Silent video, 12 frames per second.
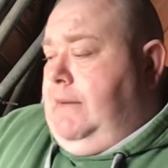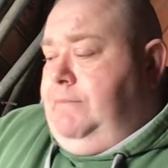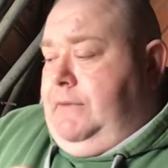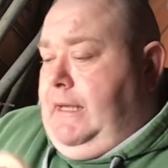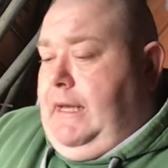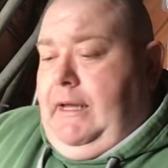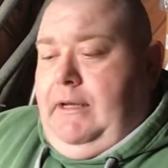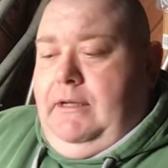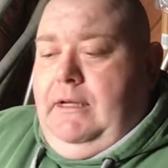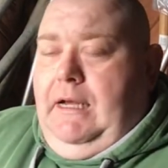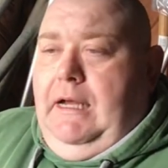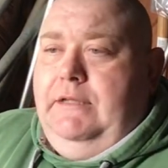Yeah,
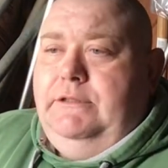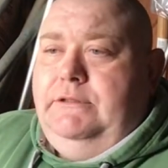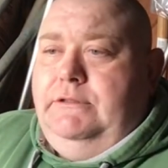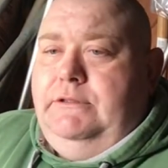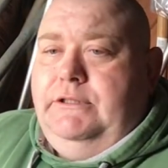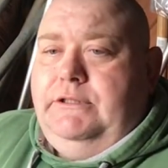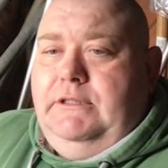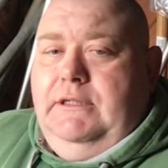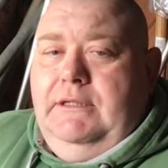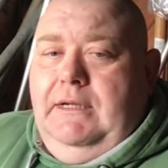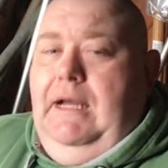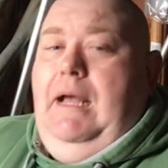and just
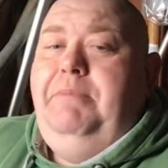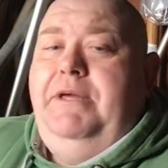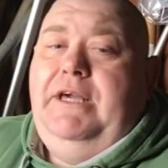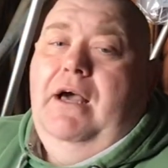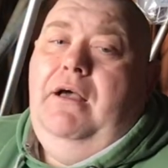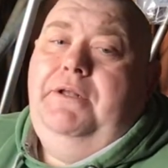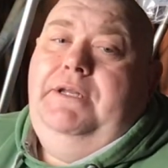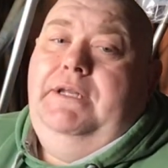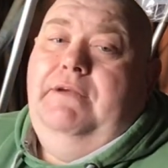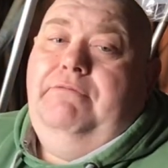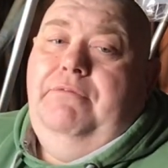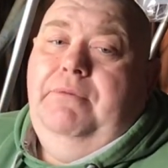happy gardening,
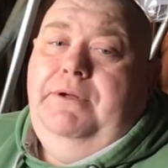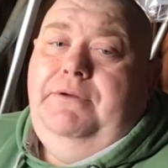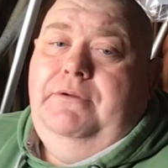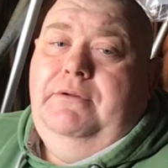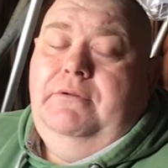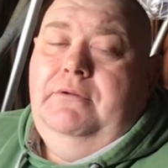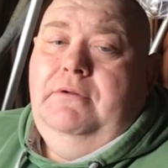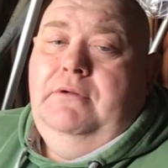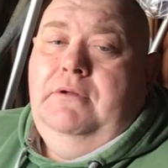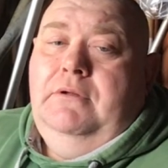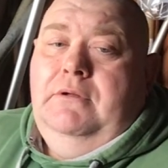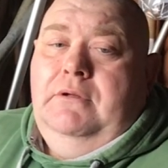everyone.
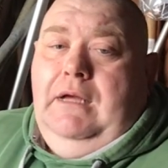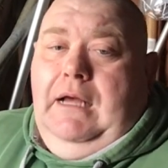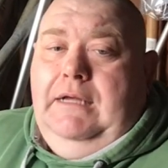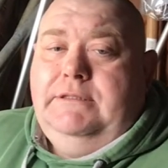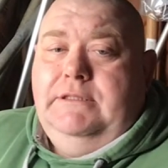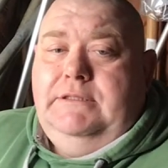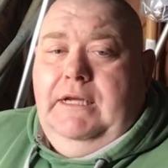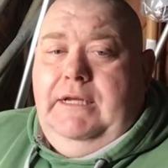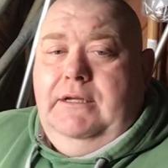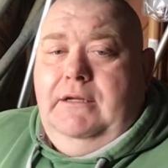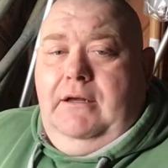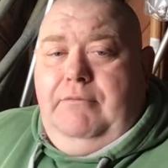As I say,
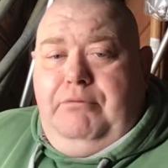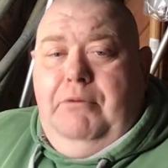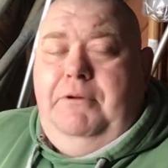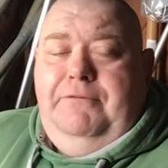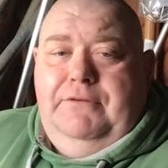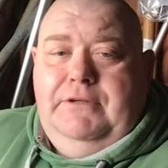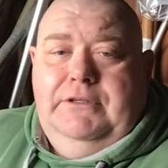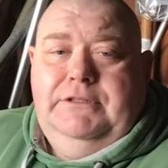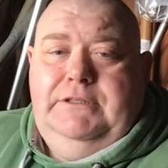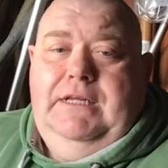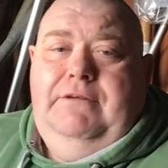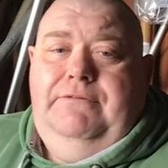I've probably forgot
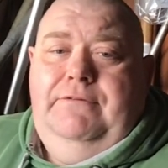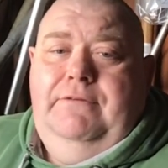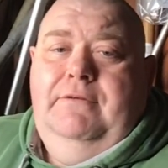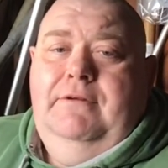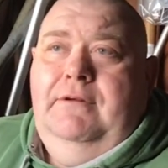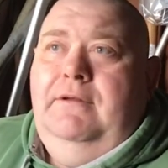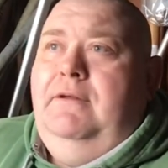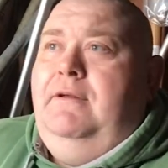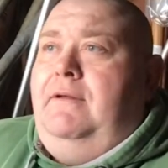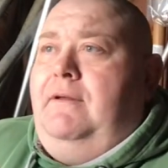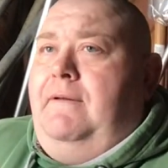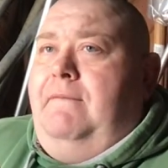stuff,
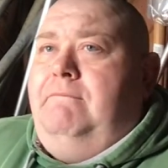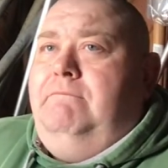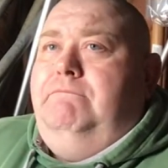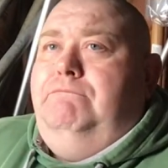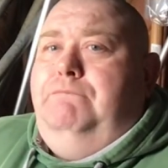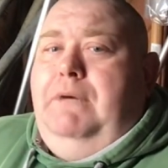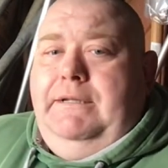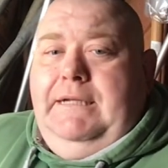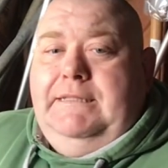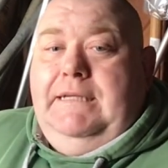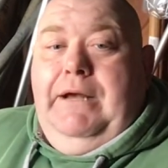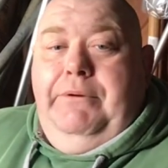but
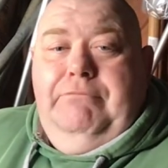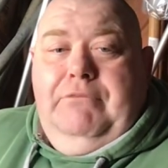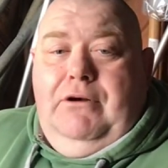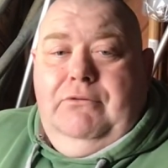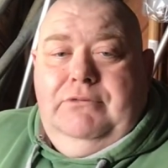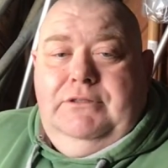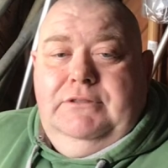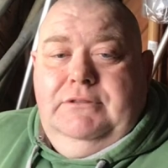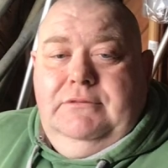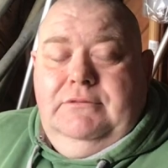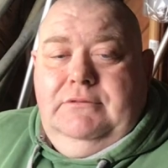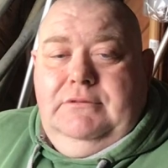that's how it rolls.
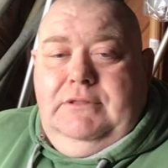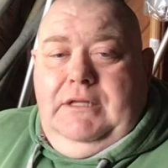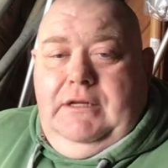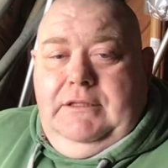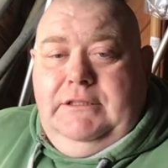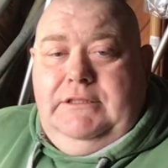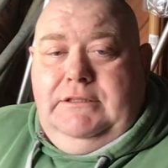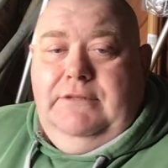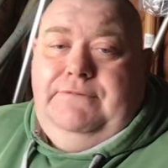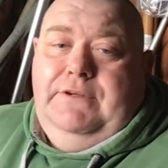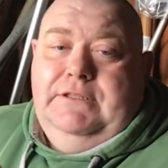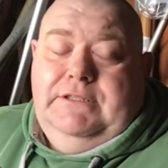You know, this is the
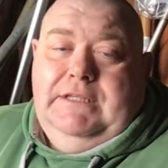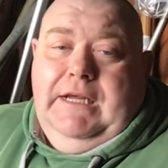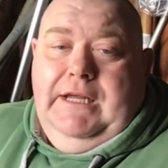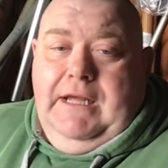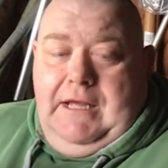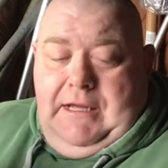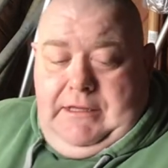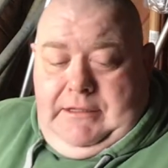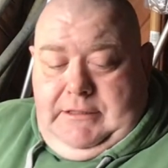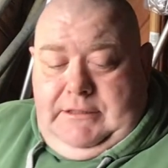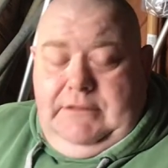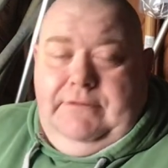
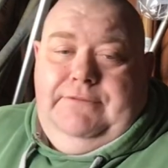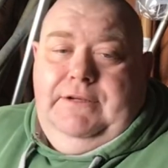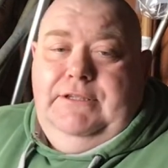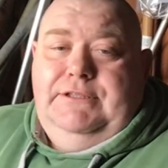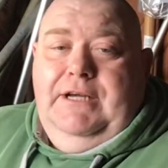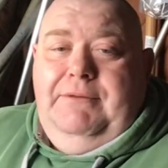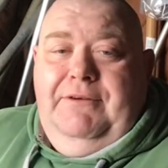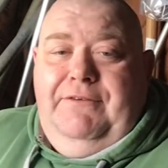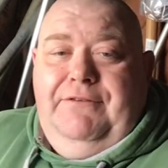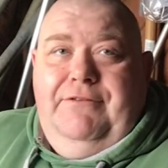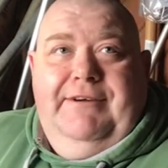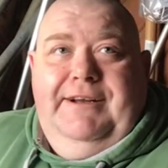first time I've
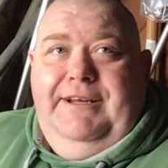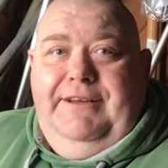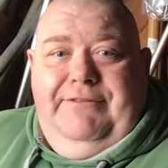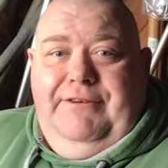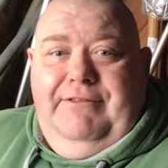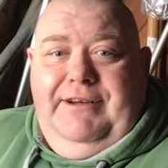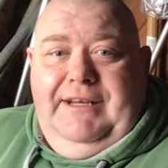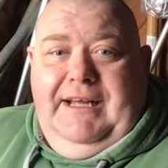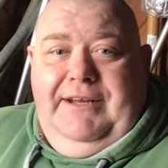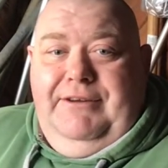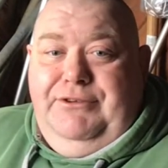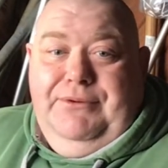ever had anything written
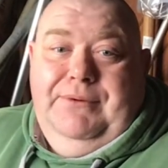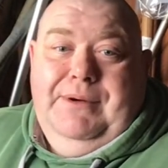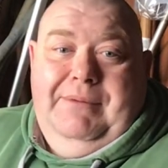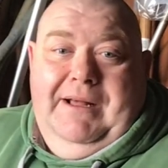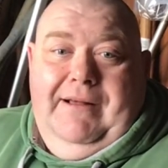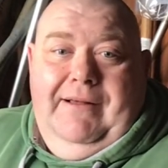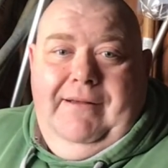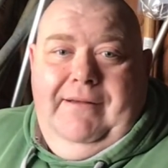down to talk about.